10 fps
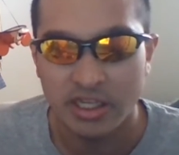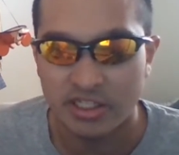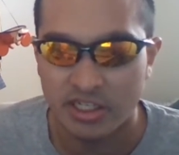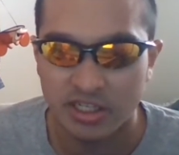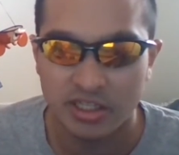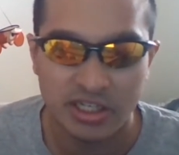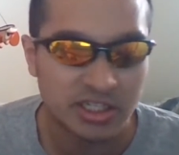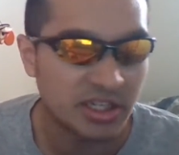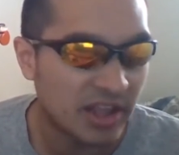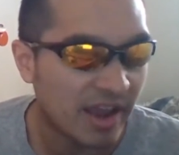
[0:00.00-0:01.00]
it did
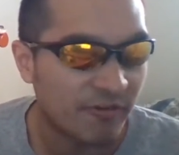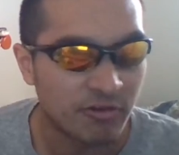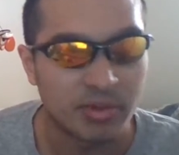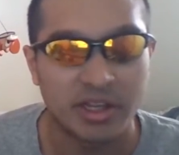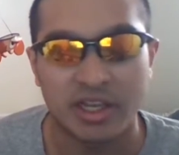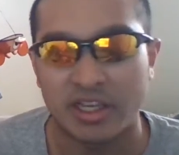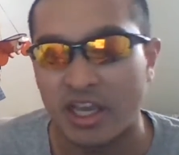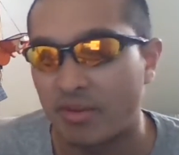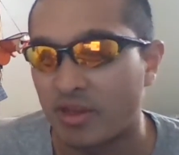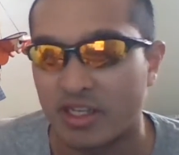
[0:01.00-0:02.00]
this and that for me and
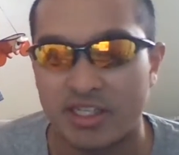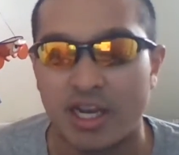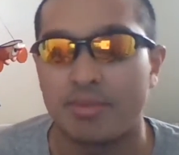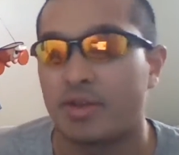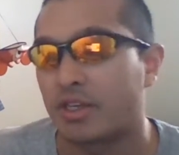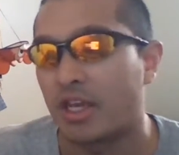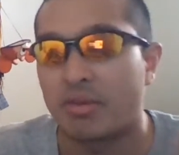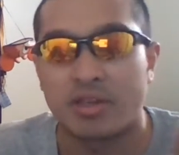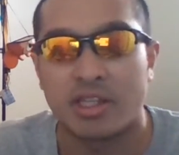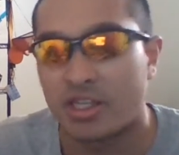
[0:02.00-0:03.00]
gave me excitement,
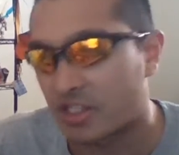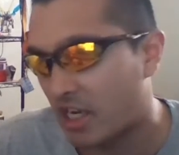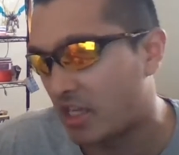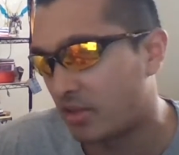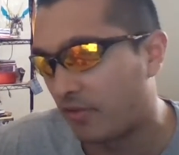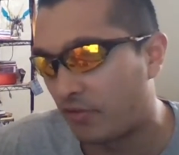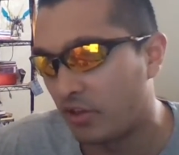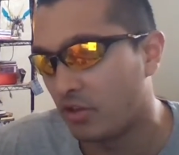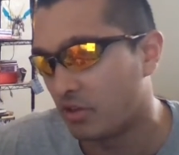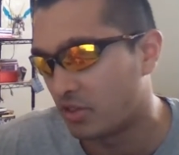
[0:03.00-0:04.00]
gave me these kinds of
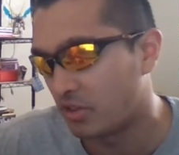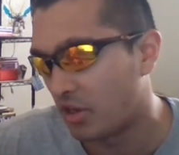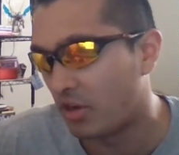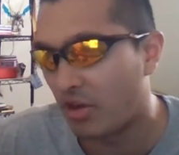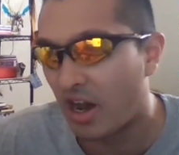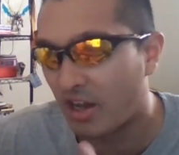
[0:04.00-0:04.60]
feels, you know,